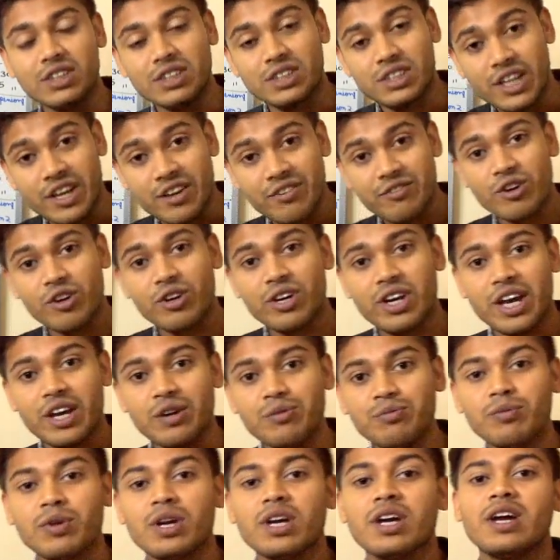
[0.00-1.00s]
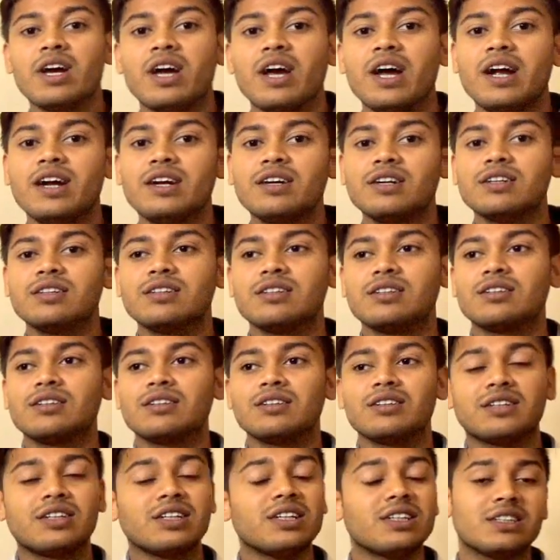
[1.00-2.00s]
It will save your time,
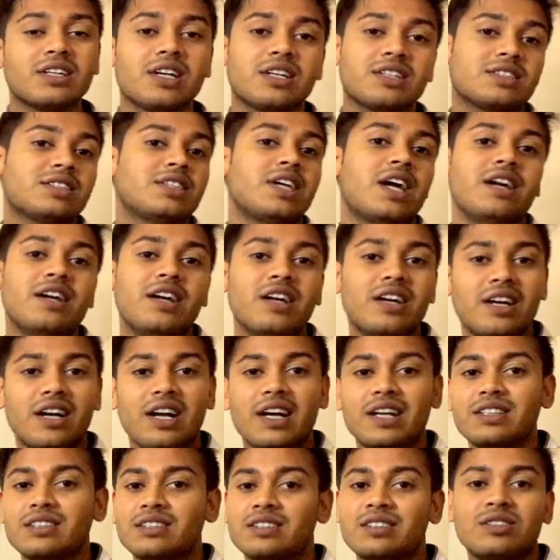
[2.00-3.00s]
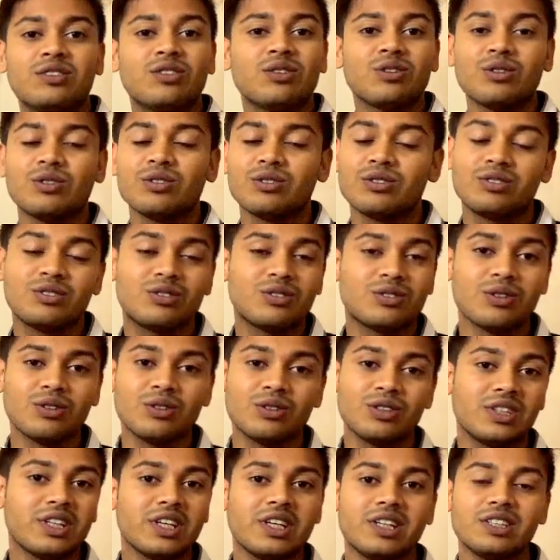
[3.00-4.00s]
and these are standard lines,
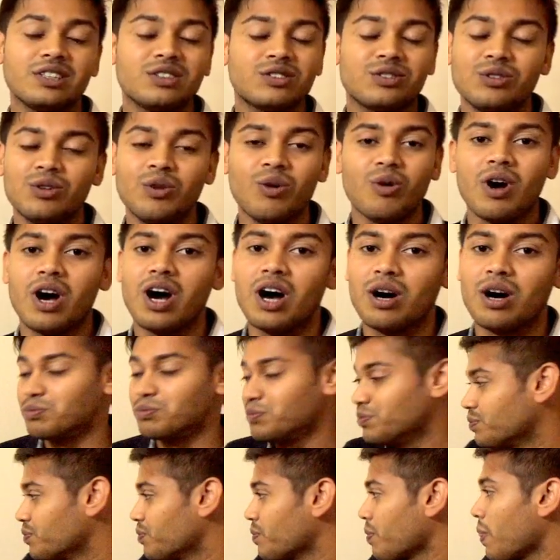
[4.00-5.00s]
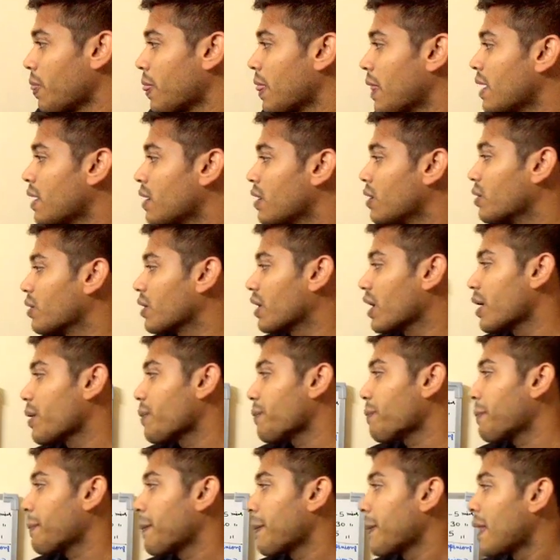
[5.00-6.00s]
so there is harm.
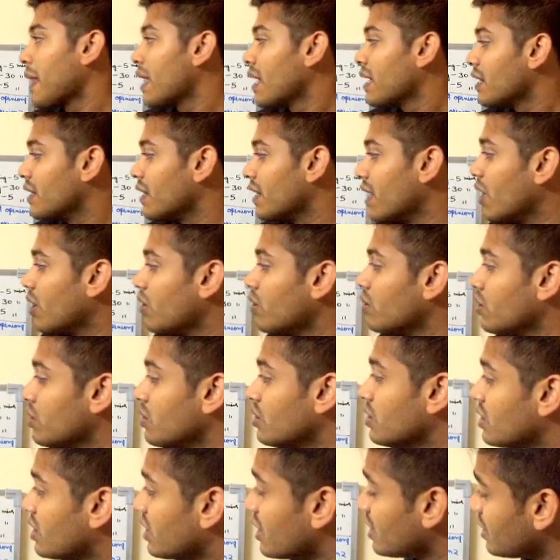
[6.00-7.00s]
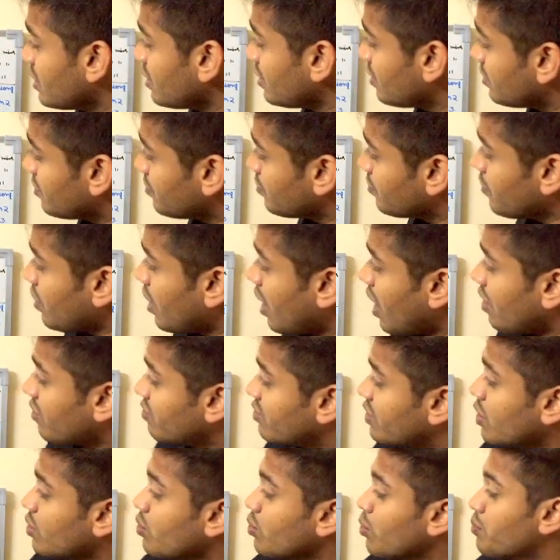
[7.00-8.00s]
Okay. Now the
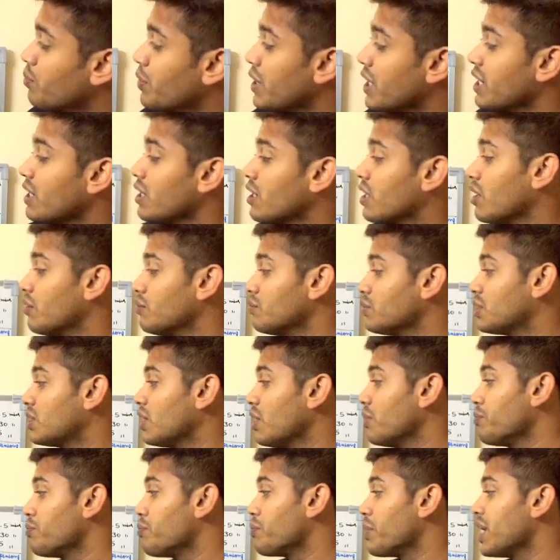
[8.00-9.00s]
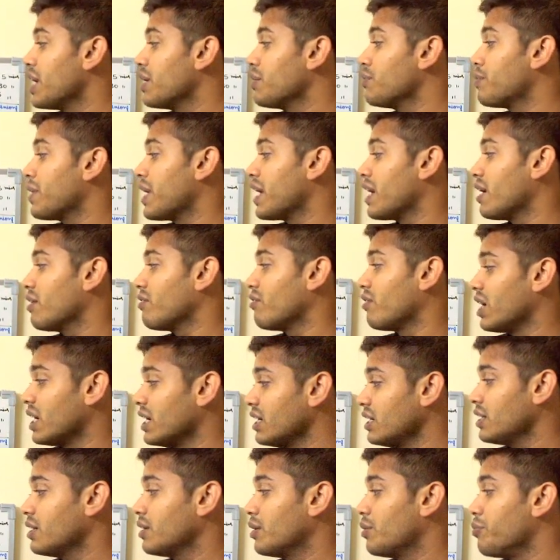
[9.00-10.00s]
after opening comes the main
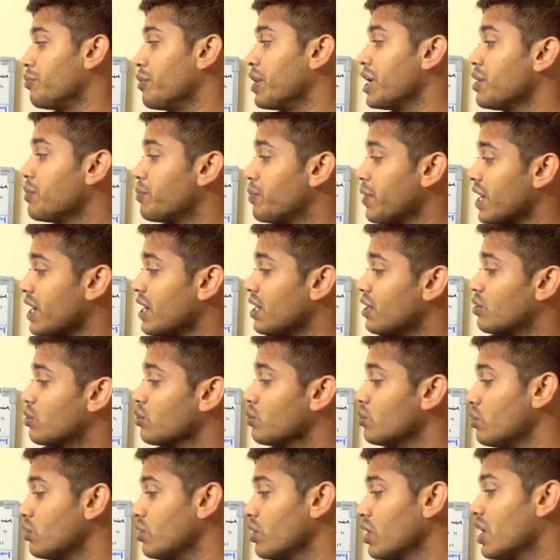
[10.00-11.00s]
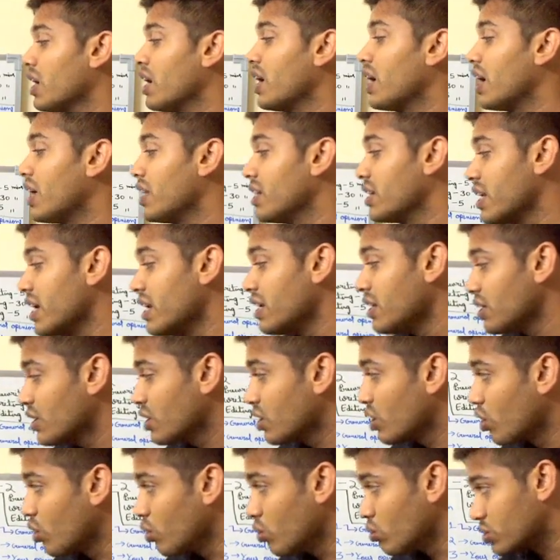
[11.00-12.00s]
para 1, main para 2, and
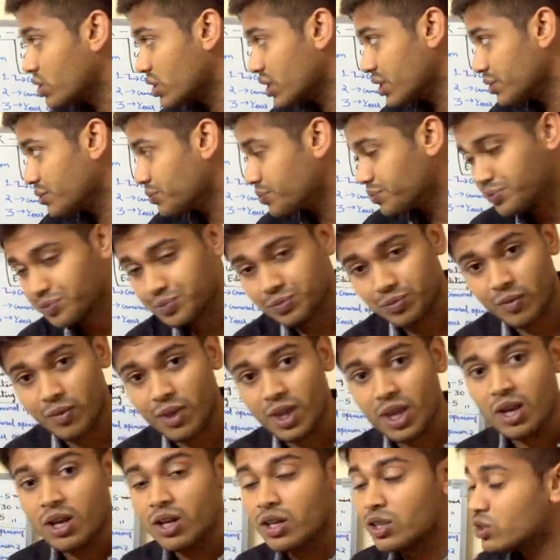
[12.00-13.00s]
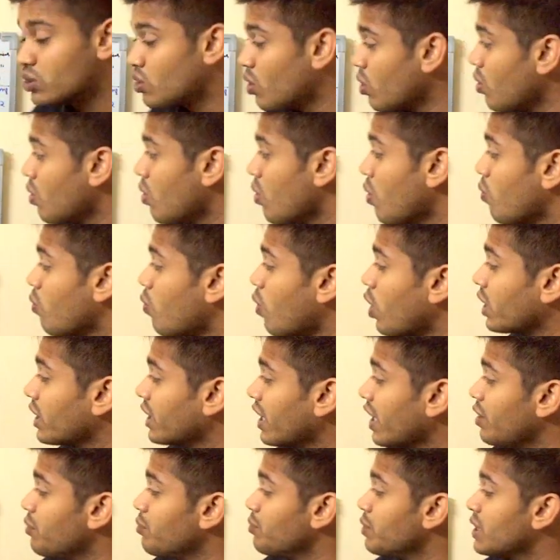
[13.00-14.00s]
then closing. So
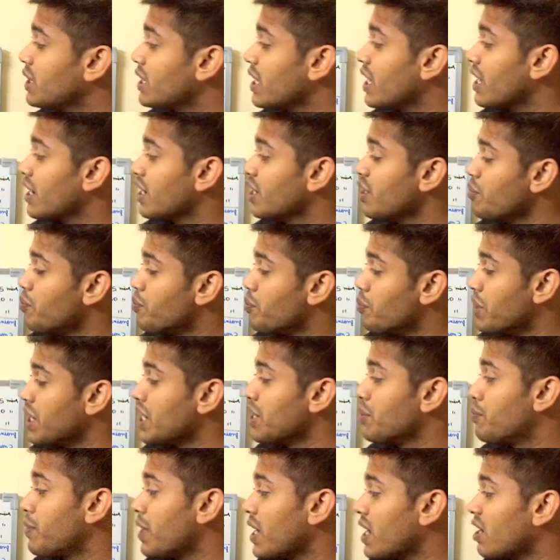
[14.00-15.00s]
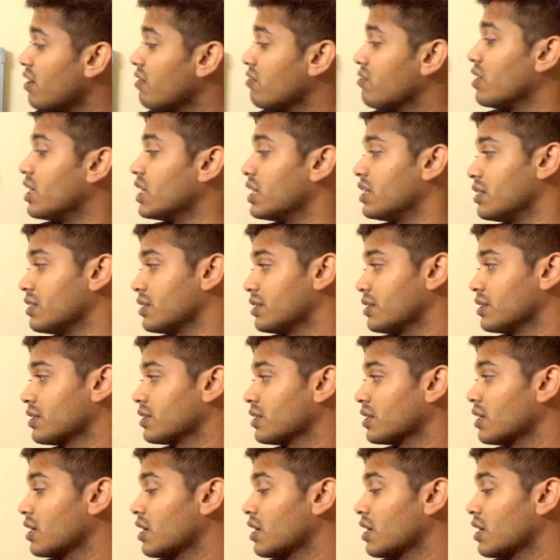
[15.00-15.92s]
what can be there in main para 1?